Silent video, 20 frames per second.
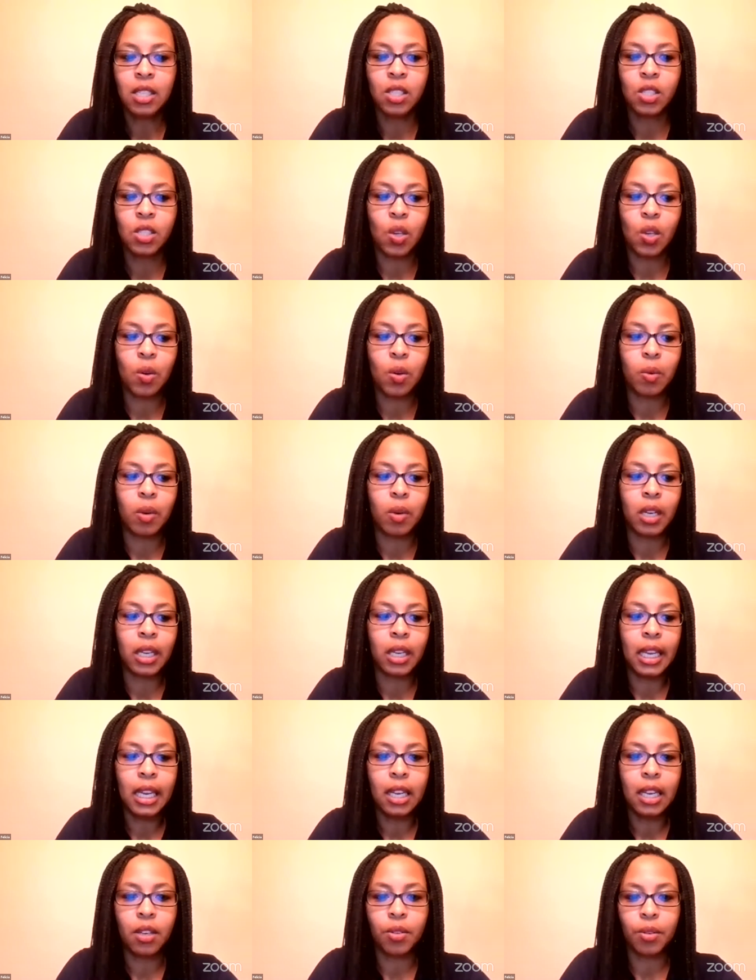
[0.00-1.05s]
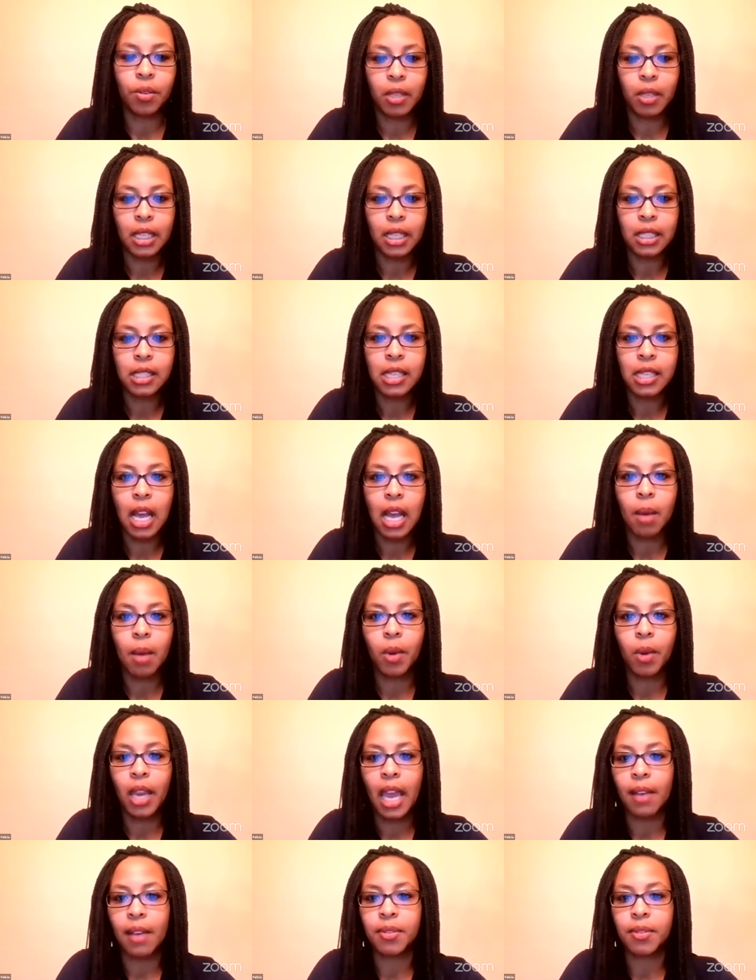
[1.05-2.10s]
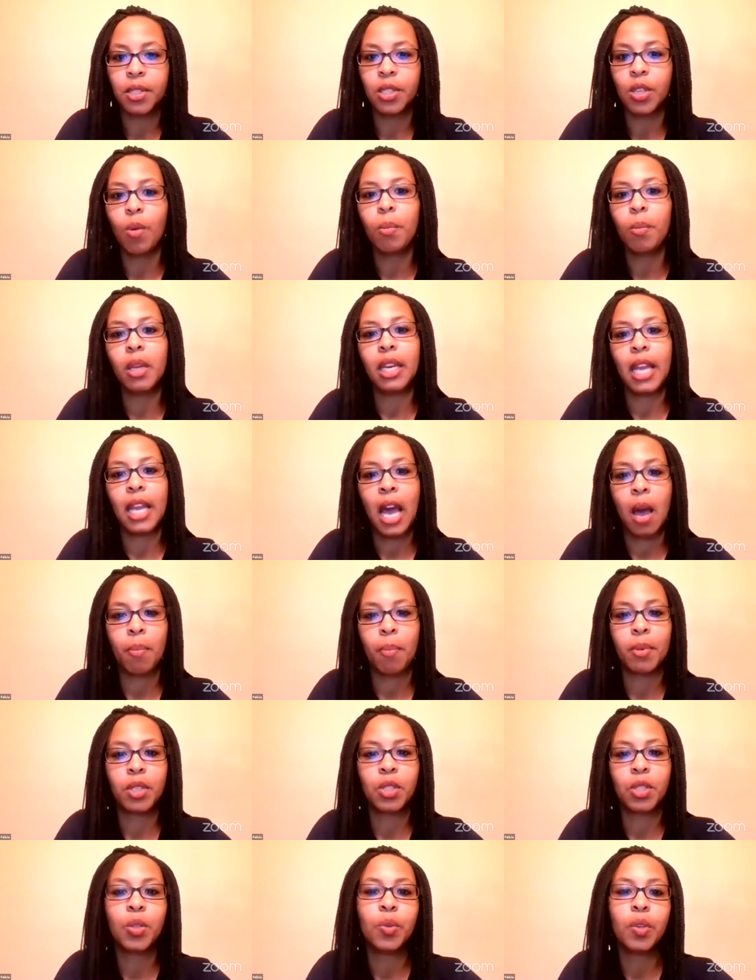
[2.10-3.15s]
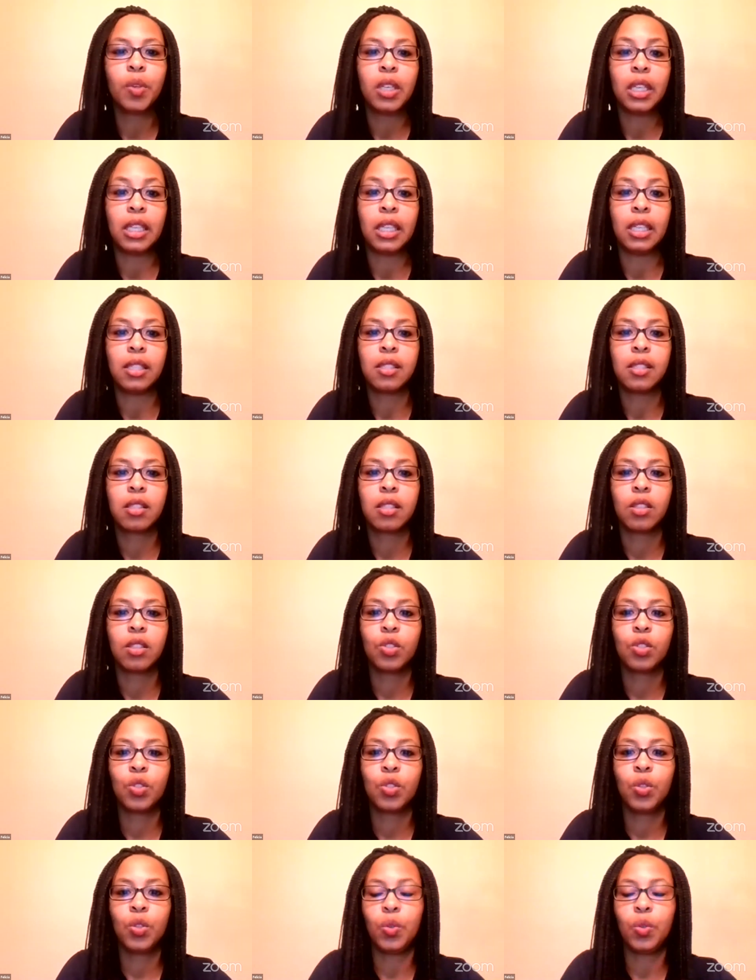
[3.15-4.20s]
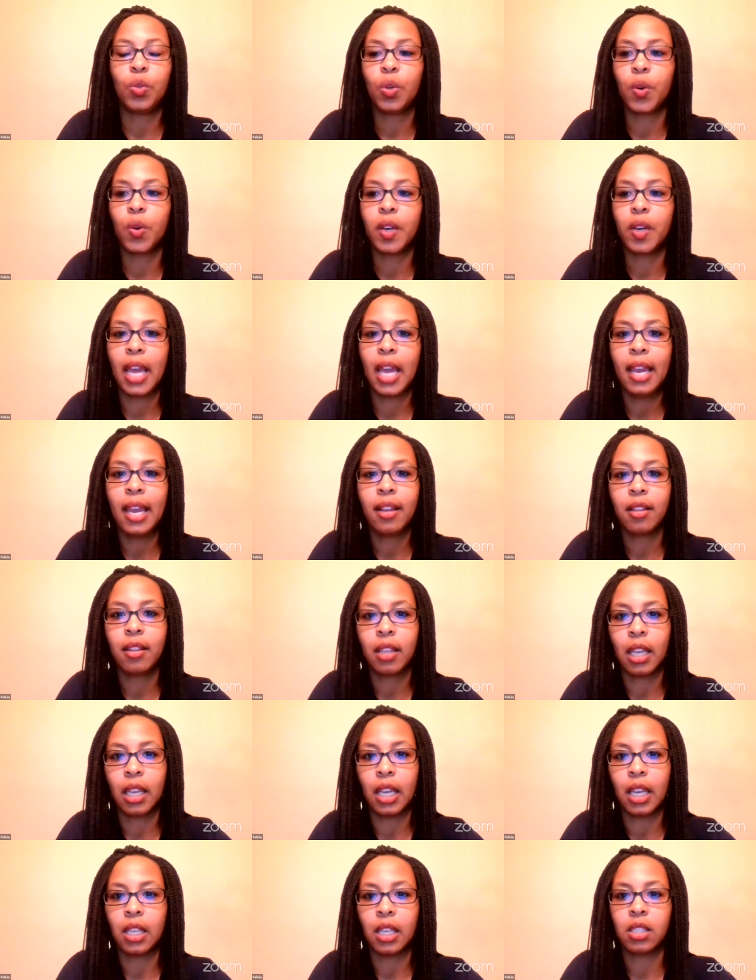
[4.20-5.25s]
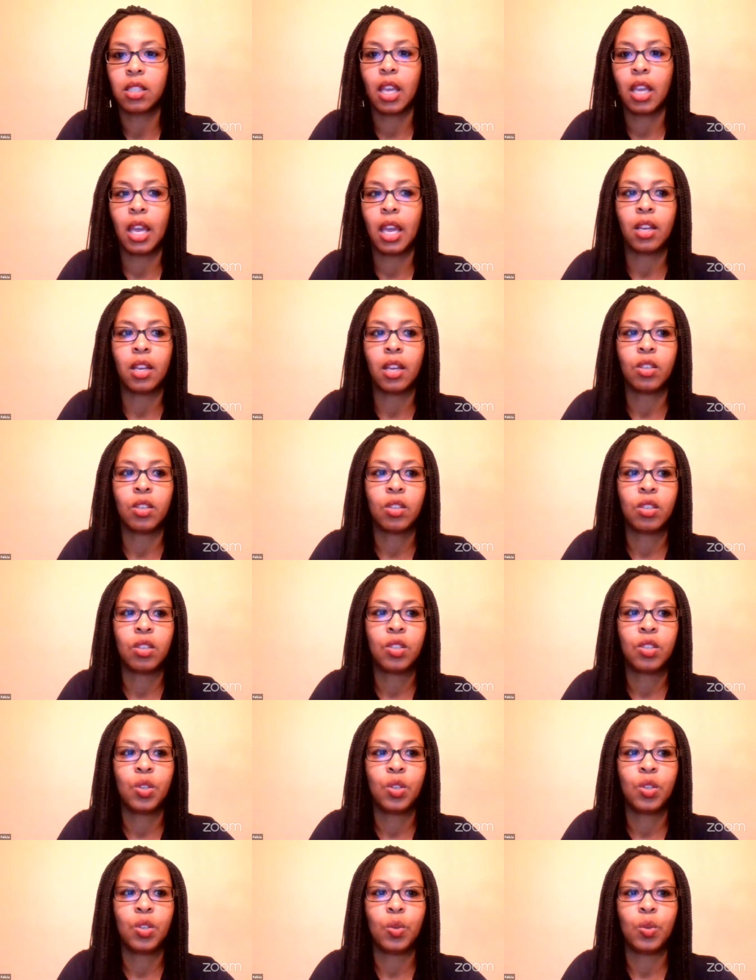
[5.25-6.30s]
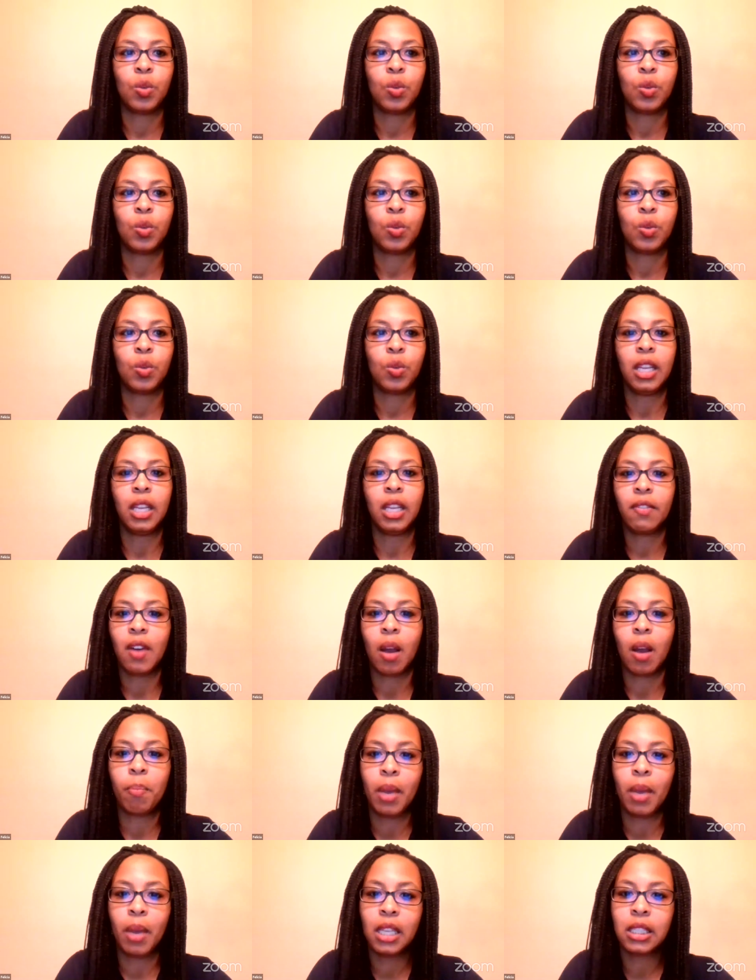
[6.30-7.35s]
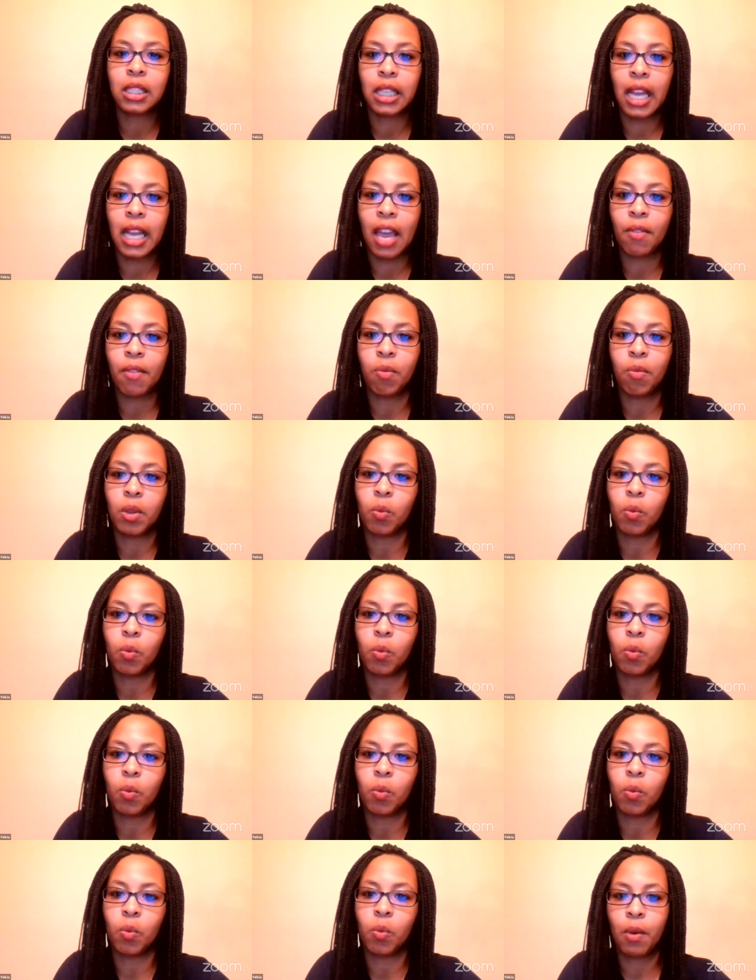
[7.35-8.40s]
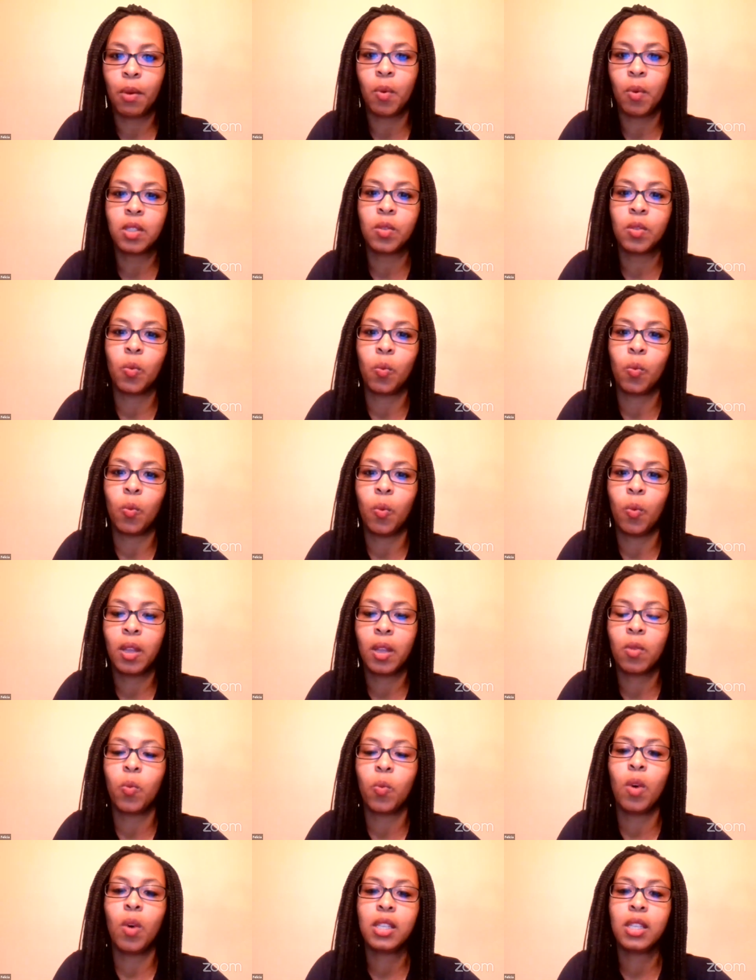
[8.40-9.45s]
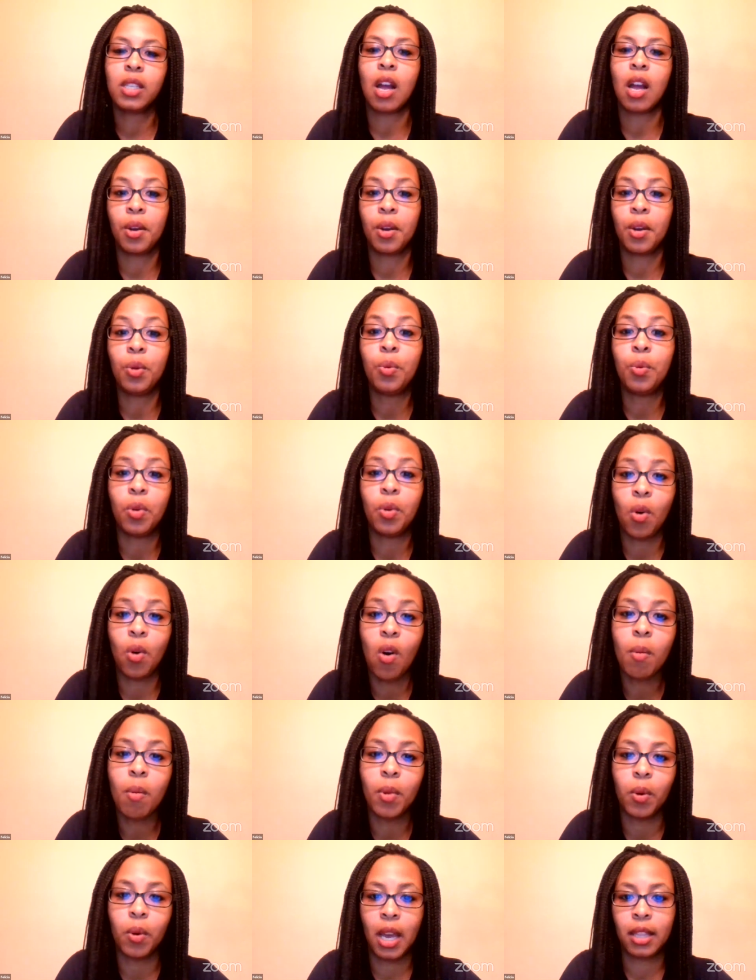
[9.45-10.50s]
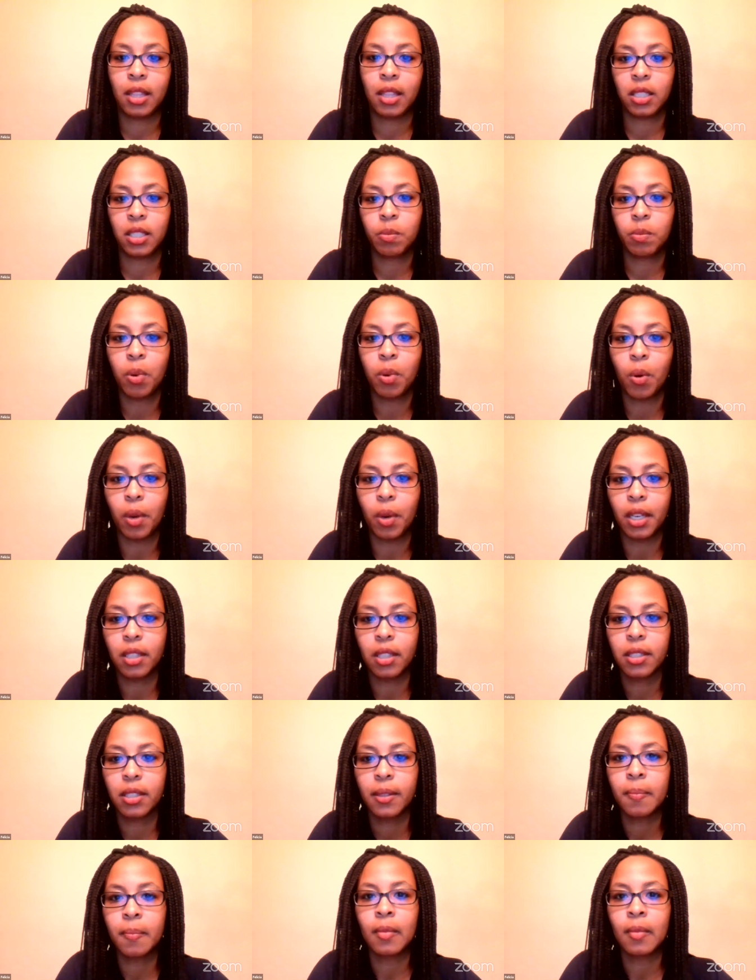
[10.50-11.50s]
So again, during this time, we have so many opportunities to create things and to live our best life with what's our new normal at this point.